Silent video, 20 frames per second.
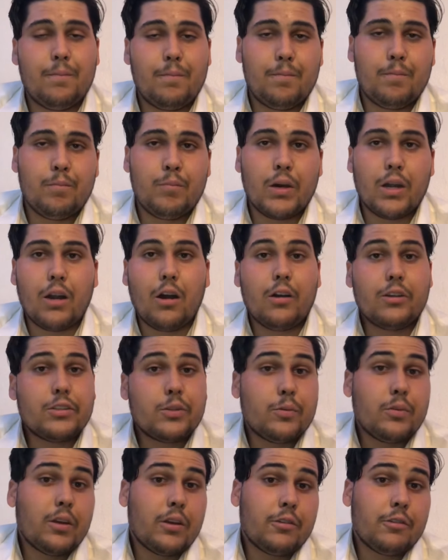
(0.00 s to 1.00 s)
But also
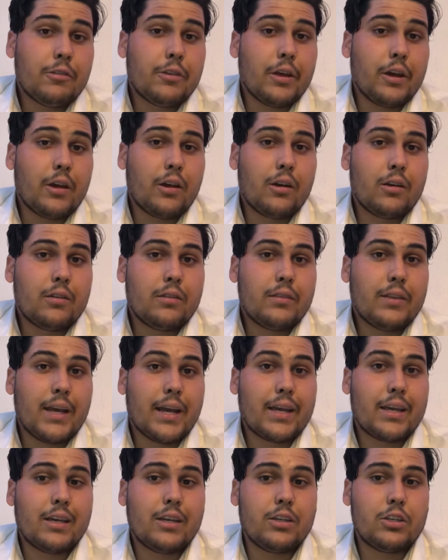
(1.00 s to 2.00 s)
another thing
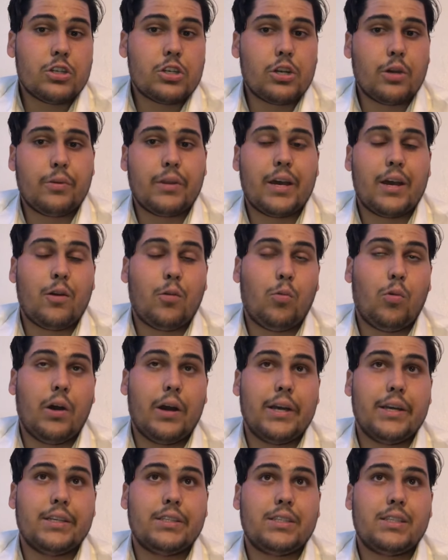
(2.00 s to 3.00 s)
that can show that
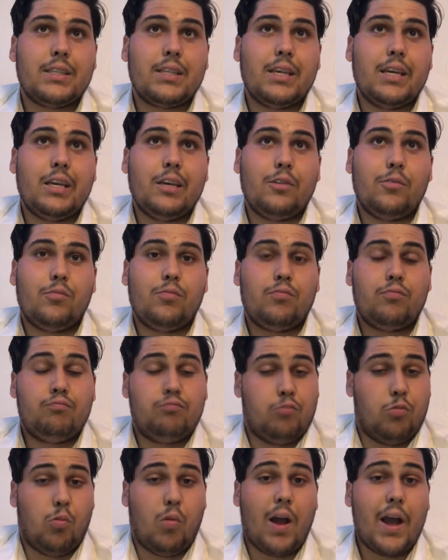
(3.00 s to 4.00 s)
was the
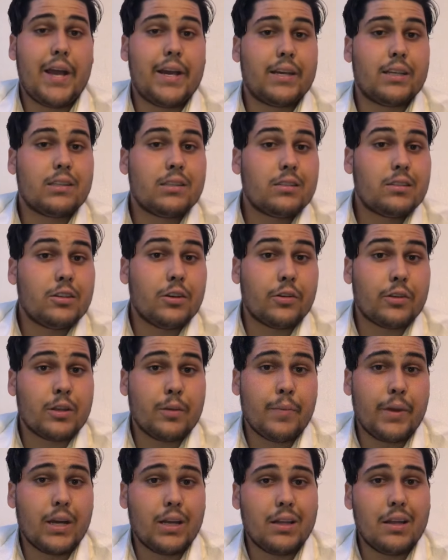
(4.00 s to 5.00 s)
riots during the
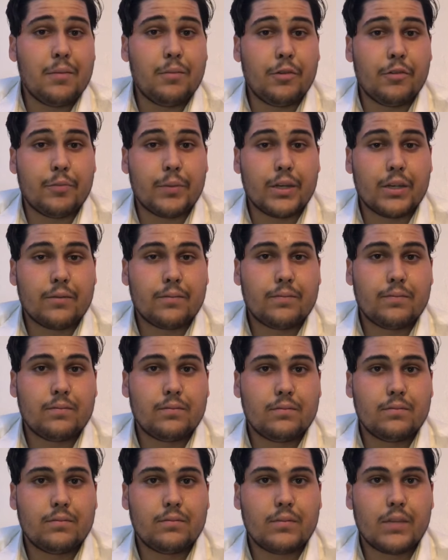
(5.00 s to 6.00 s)
BLM movement
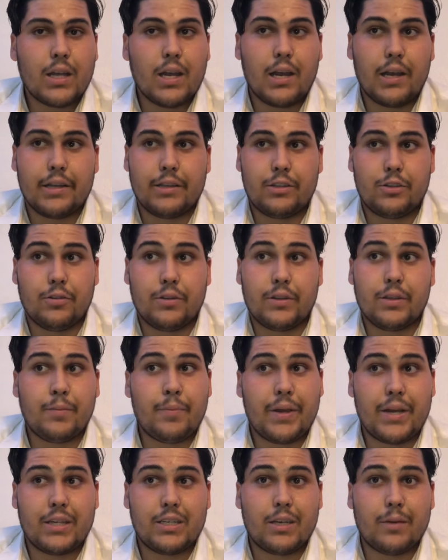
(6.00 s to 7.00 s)
during the
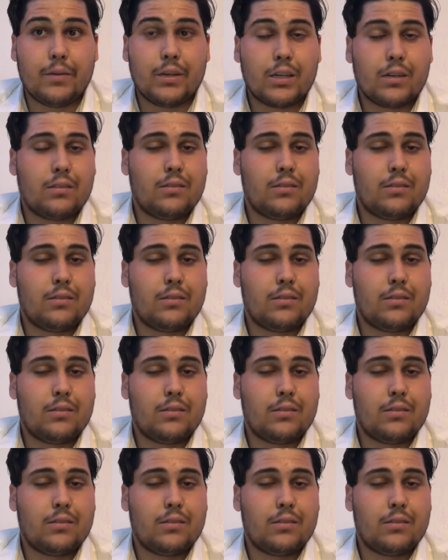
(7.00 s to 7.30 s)
pandemic.